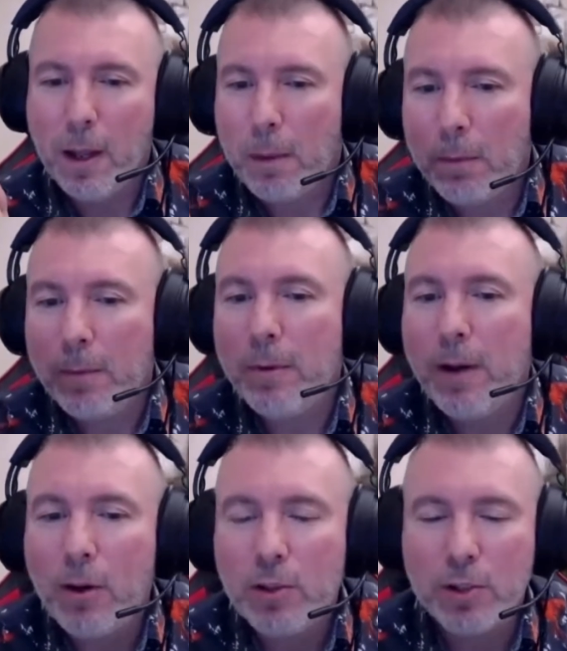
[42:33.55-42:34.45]
But when we
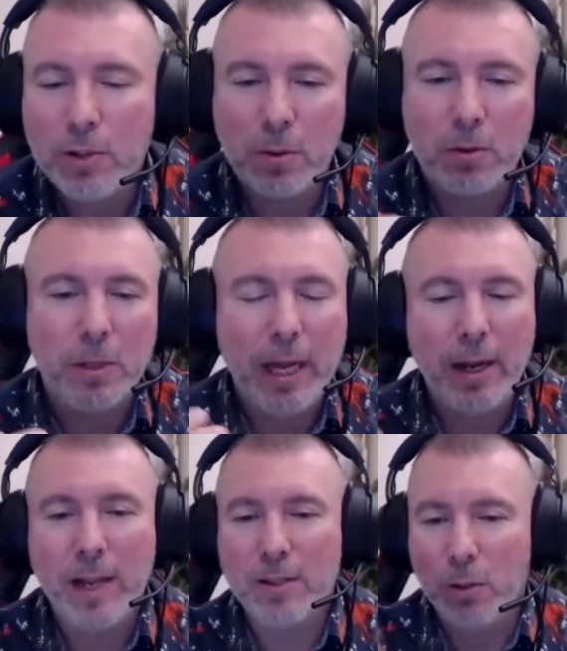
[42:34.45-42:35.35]
launch it
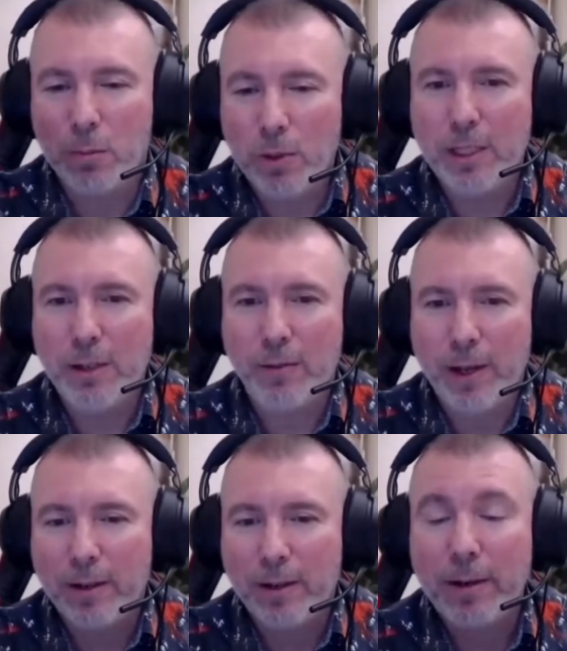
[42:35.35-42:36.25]
together as community and
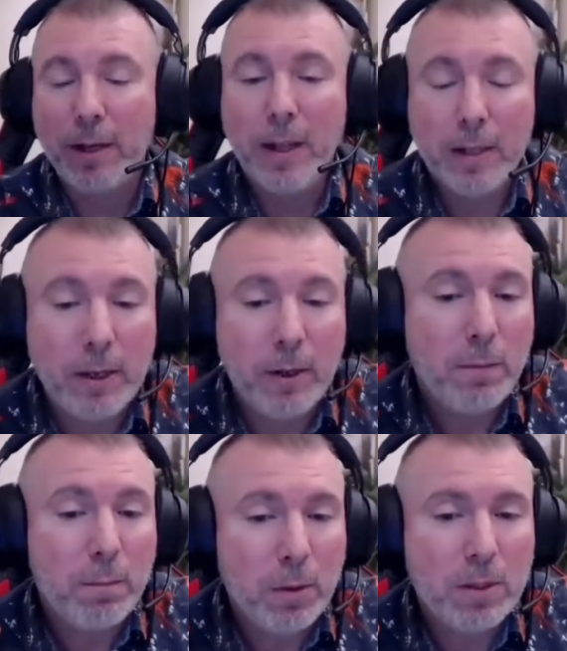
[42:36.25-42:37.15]
finding the right, then you
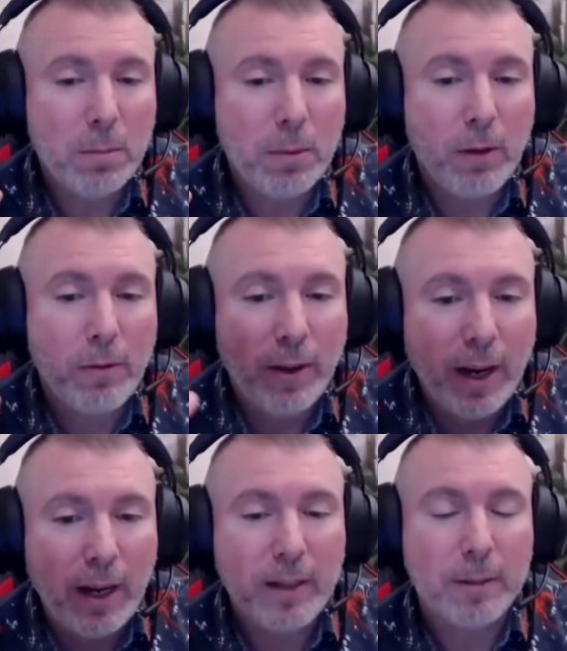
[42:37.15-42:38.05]
have possible a
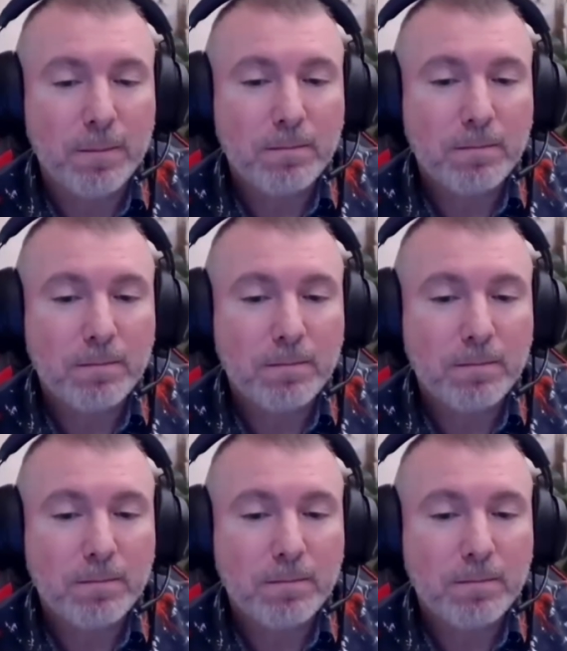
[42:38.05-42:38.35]
Ferrari.